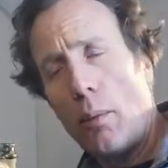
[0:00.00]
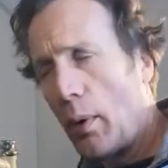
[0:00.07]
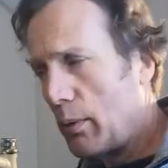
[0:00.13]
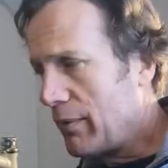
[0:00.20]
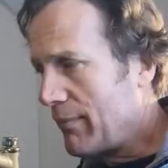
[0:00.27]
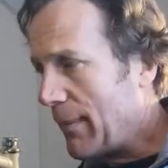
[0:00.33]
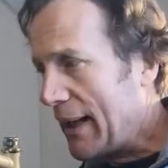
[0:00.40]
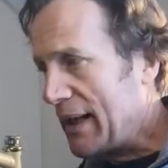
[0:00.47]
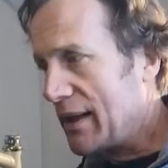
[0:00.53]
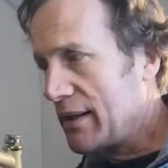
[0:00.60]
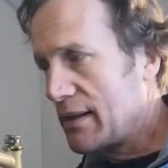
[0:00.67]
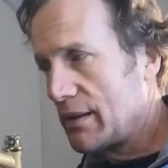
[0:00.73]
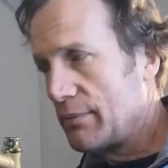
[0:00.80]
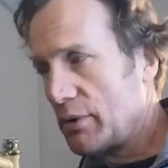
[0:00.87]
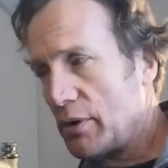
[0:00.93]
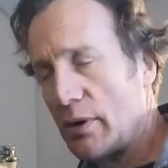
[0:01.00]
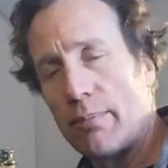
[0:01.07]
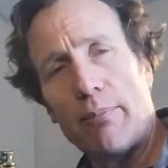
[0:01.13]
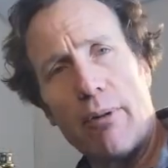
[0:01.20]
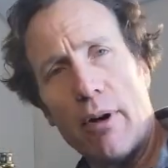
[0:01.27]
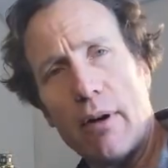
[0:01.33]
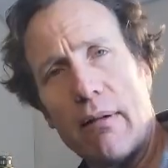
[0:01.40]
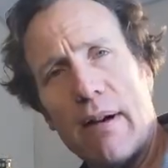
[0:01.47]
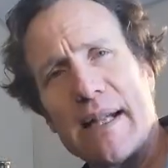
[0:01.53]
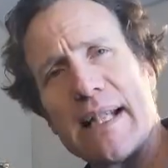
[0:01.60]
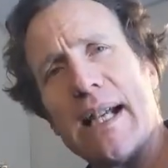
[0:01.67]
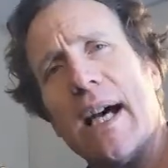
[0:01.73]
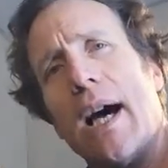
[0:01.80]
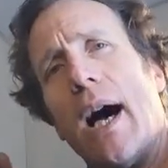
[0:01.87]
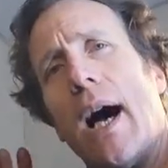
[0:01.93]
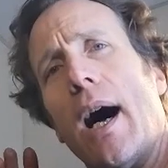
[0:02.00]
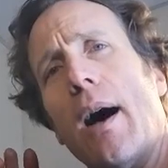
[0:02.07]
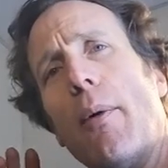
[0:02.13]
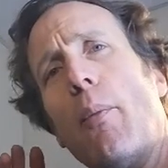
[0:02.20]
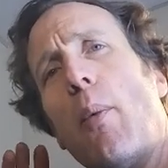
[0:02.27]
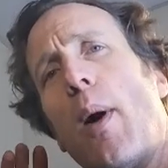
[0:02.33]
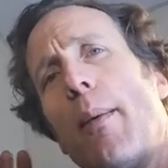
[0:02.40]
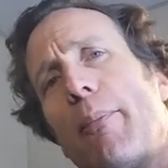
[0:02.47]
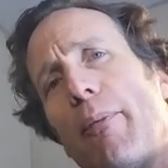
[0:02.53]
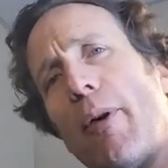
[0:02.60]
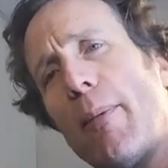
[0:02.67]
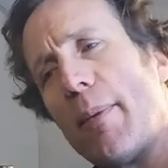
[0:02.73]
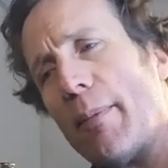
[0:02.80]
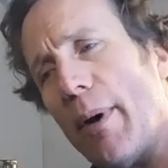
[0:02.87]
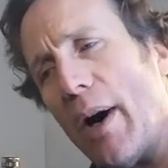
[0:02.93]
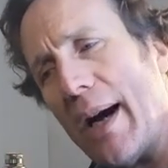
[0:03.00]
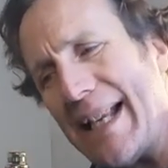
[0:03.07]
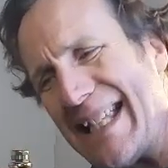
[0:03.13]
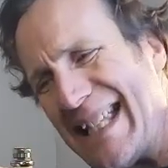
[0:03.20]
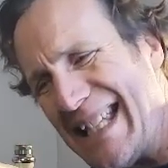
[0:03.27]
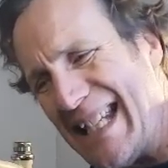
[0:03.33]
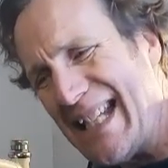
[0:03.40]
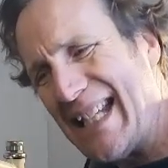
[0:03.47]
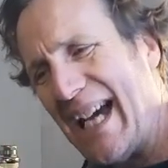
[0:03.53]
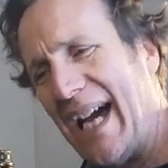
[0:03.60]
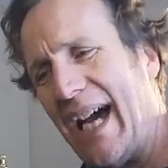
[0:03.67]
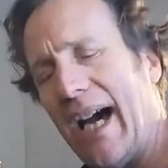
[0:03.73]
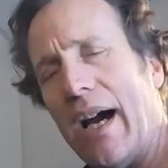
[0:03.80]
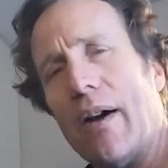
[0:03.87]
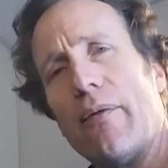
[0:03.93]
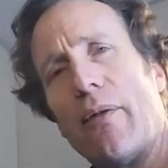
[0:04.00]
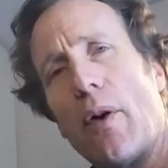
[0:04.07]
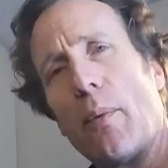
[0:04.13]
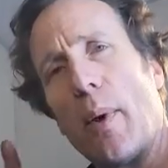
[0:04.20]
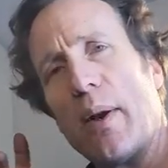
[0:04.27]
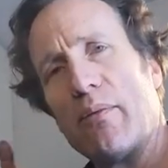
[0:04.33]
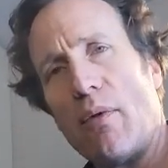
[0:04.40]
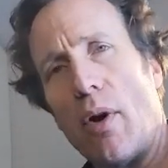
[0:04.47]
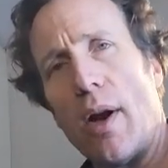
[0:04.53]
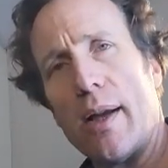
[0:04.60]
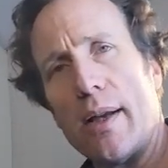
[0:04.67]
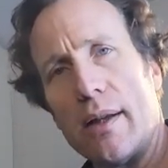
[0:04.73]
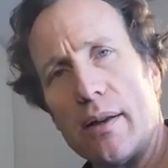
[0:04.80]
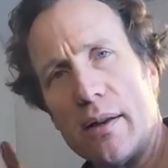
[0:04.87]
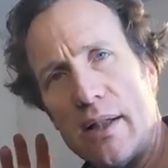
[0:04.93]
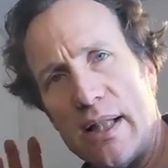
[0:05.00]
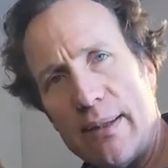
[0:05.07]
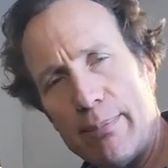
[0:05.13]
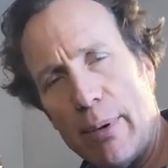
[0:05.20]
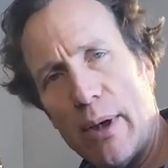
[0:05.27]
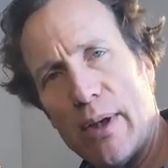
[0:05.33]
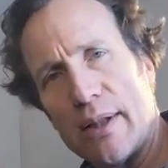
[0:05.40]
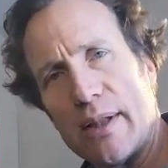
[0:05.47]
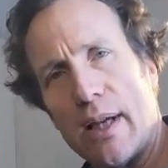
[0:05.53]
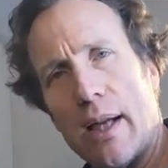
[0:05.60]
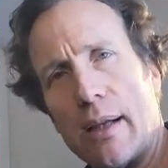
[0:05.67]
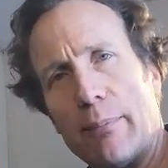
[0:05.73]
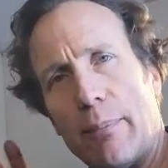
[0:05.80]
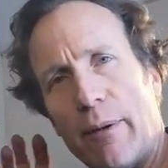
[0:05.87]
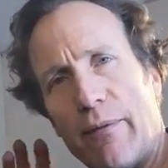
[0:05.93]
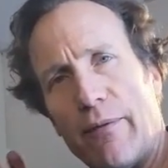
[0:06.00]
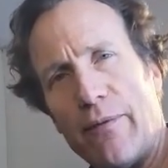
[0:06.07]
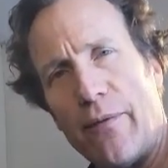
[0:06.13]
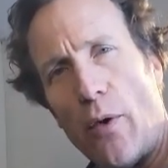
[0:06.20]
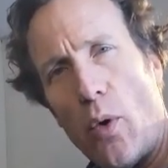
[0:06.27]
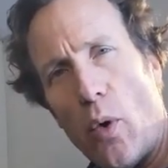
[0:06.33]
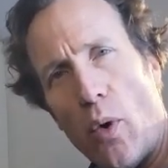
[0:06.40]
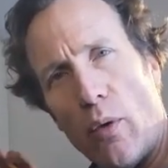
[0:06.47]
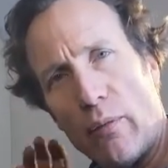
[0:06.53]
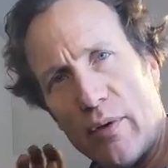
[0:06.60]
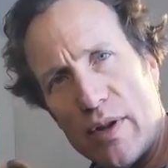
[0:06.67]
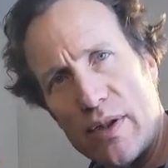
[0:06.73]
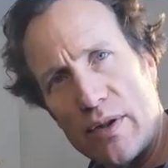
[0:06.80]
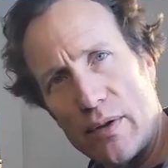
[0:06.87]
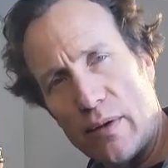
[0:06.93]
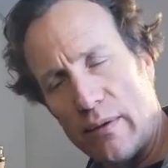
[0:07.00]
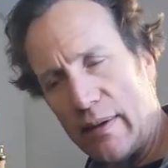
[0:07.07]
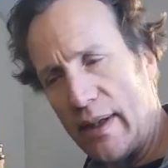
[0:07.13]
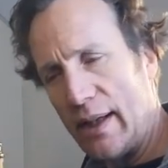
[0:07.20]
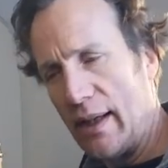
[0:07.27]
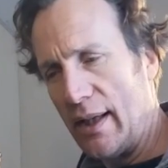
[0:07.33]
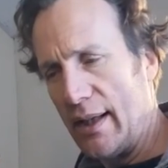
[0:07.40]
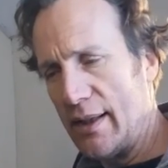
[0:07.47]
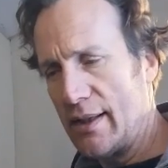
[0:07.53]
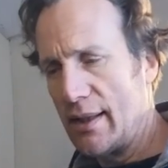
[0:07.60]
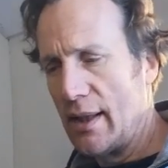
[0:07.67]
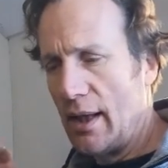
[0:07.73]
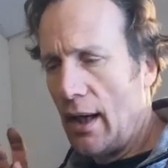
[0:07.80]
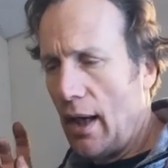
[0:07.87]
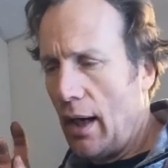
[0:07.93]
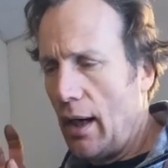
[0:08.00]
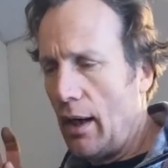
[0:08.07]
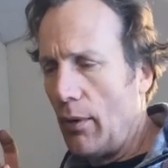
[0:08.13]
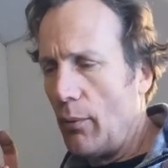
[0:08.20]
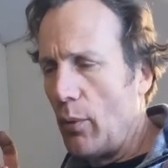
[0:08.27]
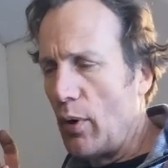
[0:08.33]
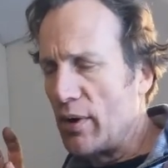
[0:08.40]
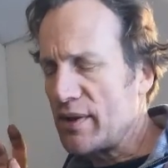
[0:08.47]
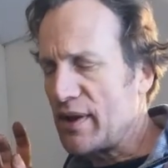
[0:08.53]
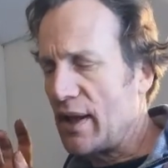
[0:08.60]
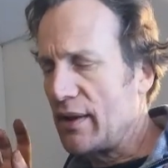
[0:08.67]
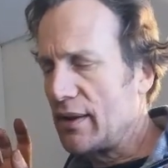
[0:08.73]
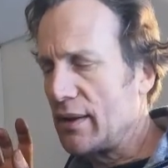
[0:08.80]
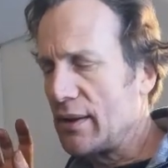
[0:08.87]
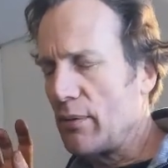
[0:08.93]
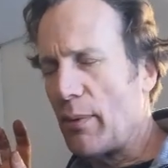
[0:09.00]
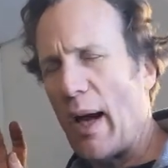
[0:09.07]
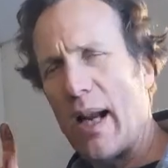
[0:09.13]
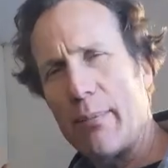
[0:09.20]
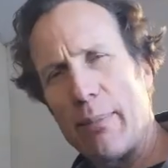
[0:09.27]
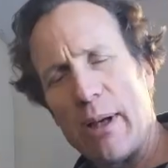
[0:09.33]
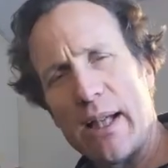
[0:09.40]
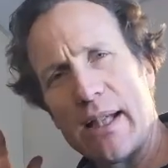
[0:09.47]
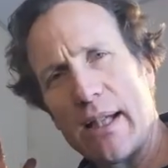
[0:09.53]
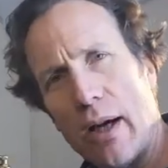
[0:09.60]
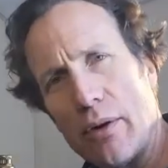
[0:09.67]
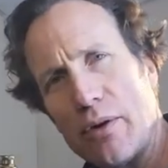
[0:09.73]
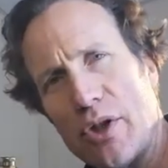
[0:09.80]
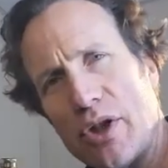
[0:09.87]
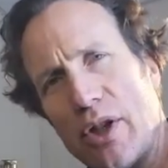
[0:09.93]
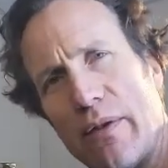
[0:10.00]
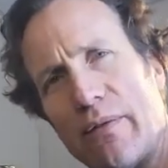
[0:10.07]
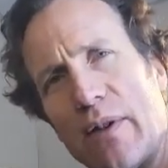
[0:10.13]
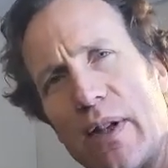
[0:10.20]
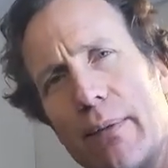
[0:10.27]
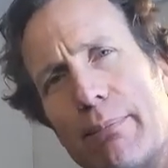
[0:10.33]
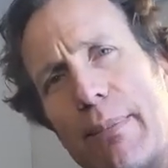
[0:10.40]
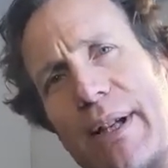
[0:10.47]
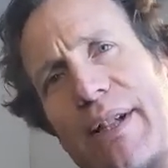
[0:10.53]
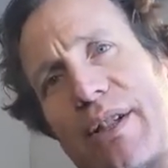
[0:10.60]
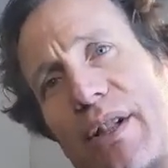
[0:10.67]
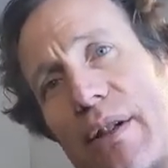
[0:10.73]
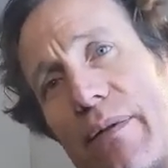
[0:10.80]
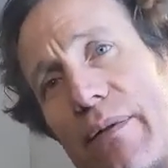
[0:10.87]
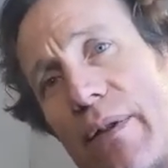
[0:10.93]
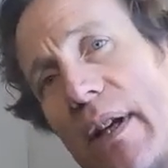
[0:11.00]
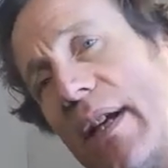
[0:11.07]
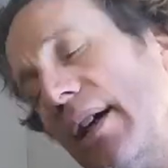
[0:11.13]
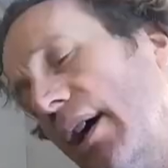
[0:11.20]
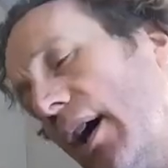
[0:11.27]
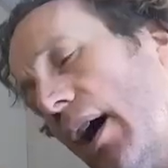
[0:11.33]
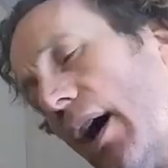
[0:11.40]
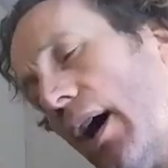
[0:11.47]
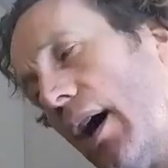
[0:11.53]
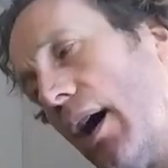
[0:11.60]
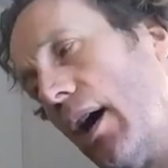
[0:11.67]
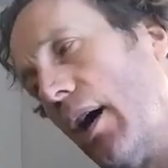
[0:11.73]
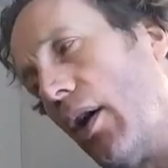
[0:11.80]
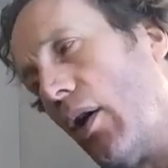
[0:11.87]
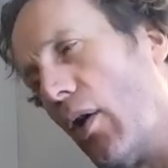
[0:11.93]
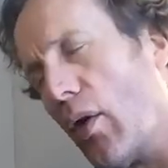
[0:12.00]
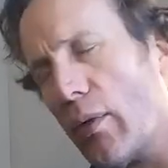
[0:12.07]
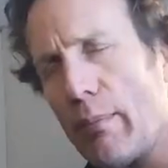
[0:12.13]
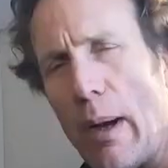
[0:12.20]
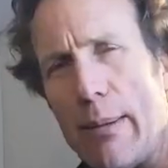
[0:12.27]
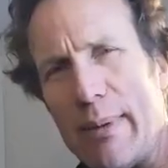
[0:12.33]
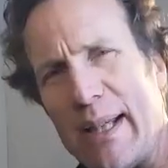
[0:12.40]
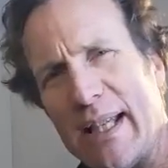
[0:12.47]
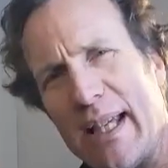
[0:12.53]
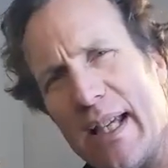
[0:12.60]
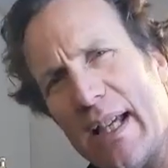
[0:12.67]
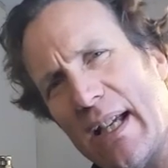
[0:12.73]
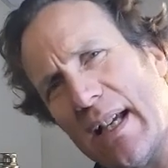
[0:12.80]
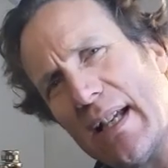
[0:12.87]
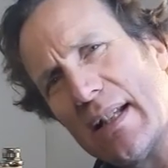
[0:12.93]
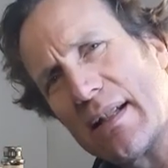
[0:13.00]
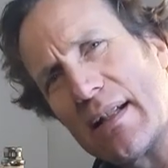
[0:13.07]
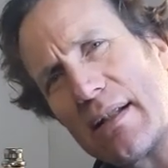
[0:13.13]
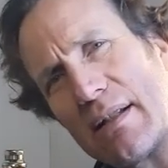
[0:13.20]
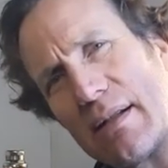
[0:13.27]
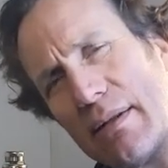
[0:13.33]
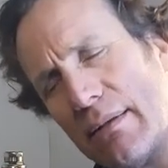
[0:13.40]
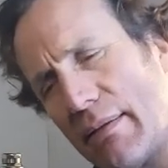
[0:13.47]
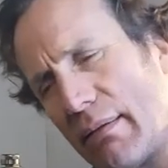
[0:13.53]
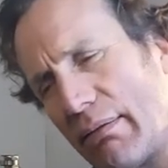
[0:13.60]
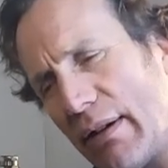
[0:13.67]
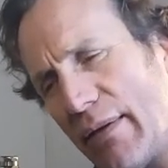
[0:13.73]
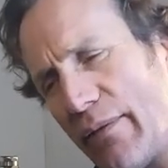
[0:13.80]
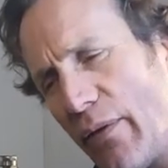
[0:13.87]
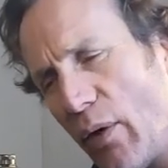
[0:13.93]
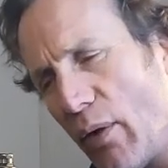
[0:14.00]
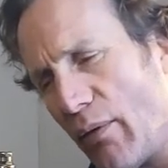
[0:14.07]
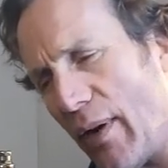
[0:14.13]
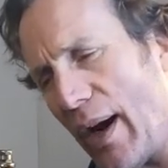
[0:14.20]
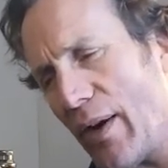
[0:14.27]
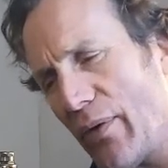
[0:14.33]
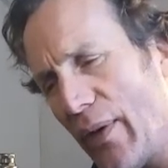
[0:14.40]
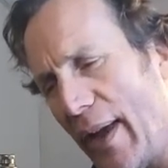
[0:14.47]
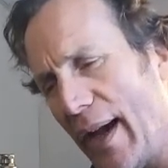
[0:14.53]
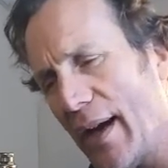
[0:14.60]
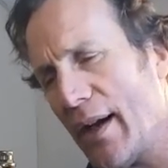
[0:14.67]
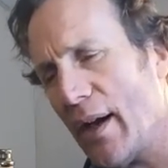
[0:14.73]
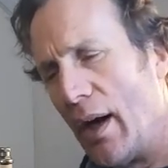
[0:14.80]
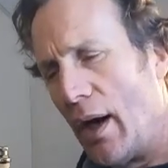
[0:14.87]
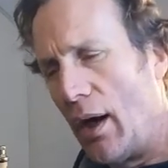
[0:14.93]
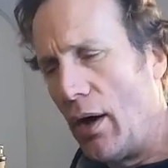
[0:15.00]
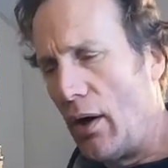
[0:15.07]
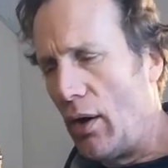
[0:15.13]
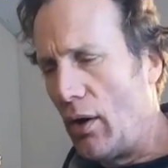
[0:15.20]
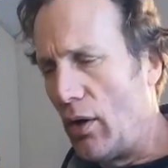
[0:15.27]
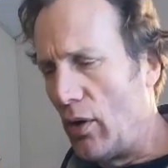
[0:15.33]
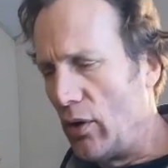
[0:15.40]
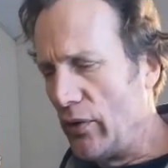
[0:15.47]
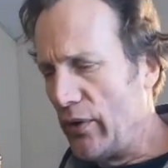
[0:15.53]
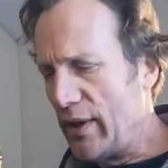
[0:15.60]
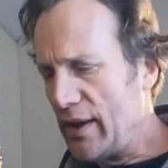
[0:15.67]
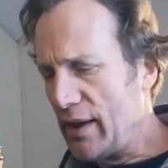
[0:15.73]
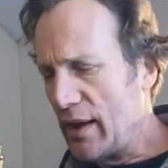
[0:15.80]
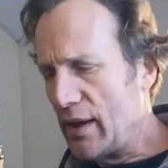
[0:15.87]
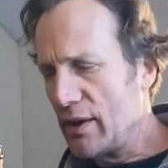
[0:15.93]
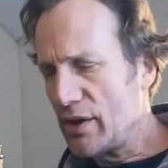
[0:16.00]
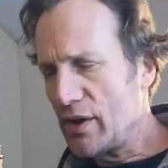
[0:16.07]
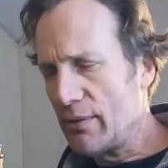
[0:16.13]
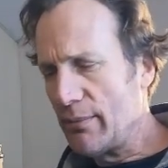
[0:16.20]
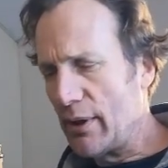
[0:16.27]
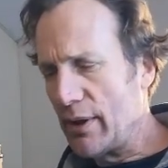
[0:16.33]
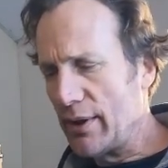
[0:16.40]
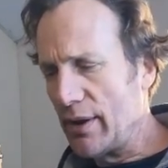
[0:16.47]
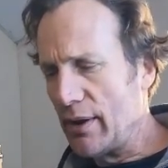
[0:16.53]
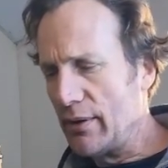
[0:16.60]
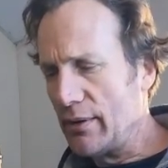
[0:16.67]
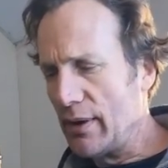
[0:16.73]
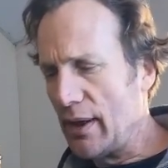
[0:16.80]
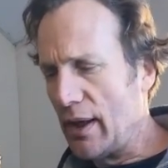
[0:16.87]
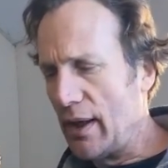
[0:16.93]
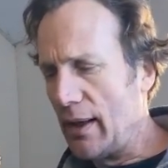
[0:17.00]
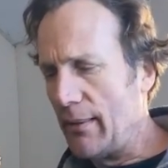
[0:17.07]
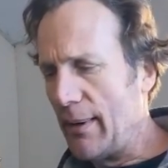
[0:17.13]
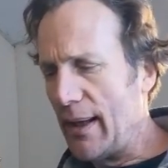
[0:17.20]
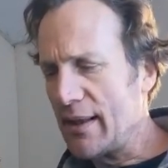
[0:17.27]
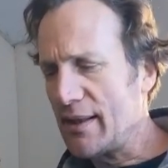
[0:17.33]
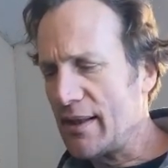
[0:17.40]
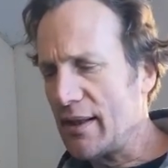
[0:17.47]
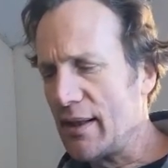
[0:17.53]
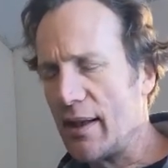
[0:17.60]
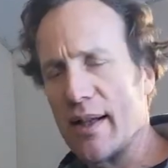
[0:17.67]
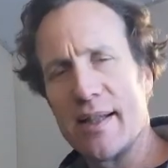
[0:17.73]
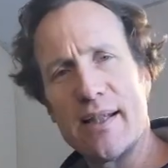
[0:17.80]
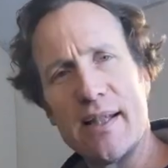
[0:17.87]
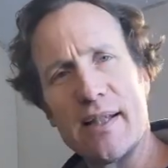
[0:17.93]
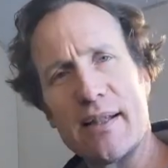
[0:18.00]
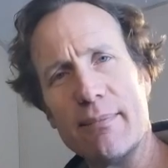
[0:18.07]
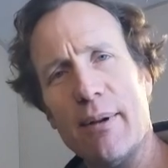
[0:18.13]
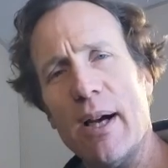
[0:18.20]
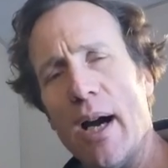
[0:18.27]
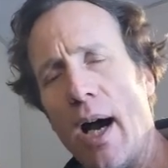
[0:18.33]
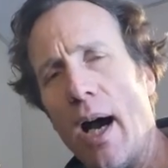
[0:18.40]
Well, we're making some good progress. One problem I did have when riding the Bertin before restoring it was that we had a bit of ghost shifting and miss shifting on maybe gears 2, 3, 4 around there on the Shimano STI system.